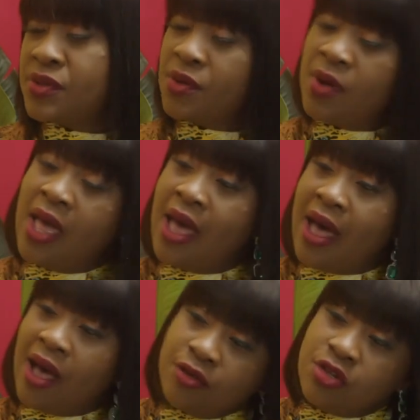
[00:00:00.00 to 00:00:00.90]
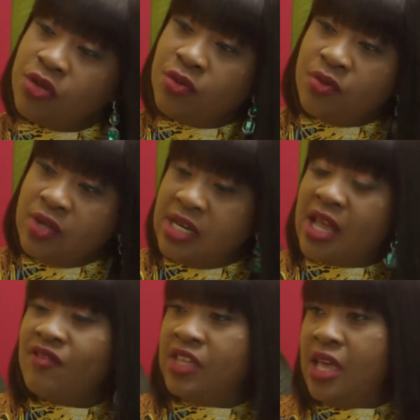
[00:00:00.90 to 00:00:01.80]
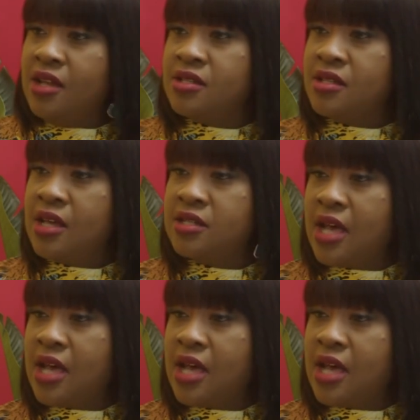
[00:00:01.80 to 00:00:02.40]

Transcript: So how do you navigate that